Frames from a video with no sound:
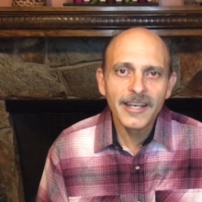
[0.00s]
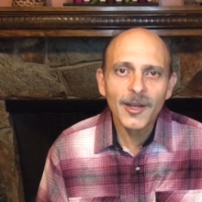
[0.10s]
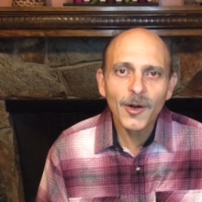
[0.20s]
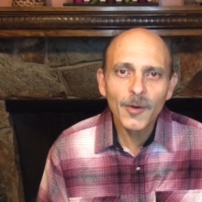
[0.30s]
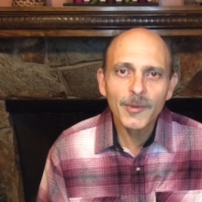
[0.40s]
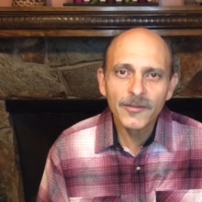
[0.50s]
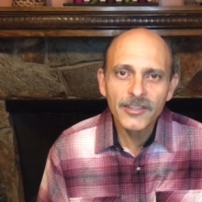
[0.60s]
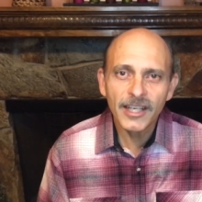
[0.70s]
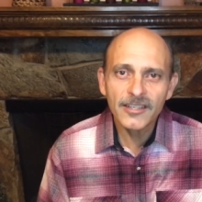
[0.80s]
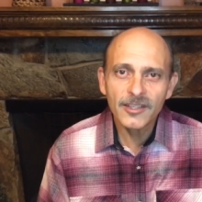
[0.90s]
any hope of
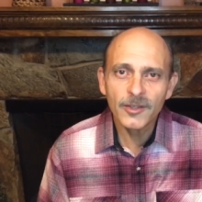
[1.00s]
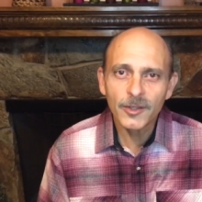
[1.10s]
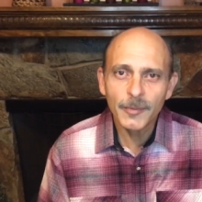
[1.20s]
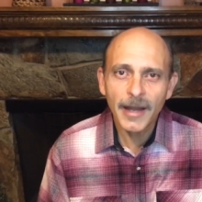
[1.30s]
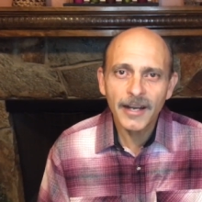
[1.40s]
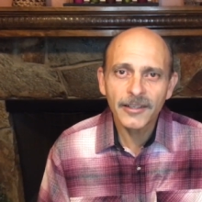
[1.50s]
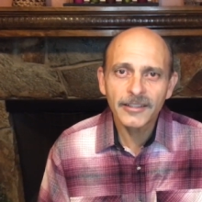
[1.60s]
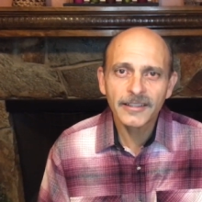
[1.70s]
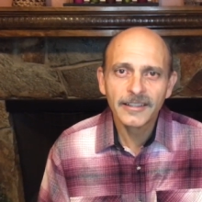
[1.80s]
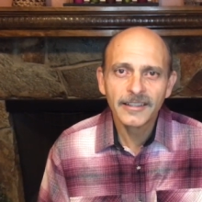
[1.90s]
changing your
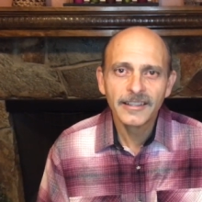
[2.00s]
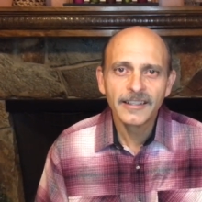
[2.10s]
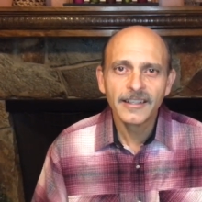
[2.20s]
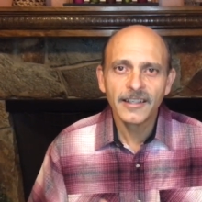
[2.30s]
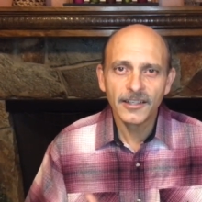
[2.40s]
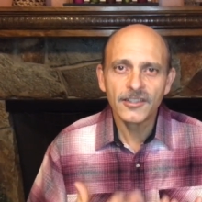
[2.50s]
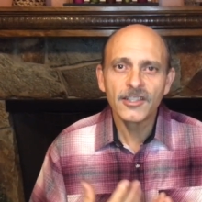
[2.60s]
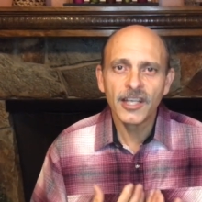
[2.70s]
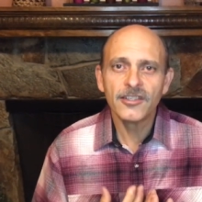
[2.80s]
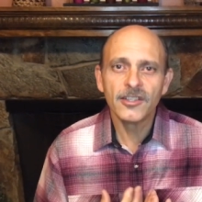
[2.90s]
spouse is
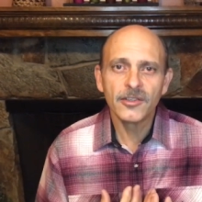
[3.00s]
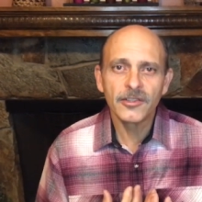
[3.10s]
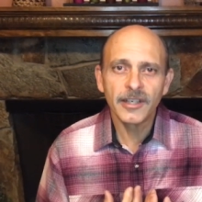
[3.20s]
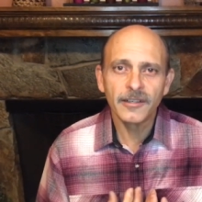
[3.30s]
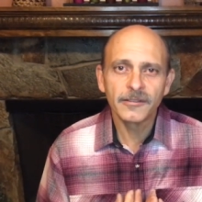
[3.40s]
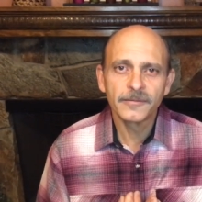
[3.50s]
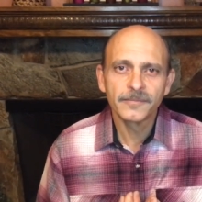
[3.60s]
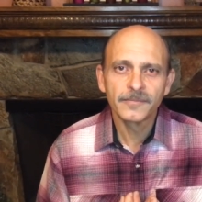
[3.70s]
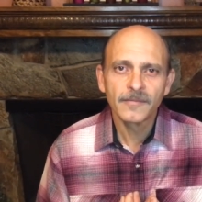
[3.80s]
changing yourself.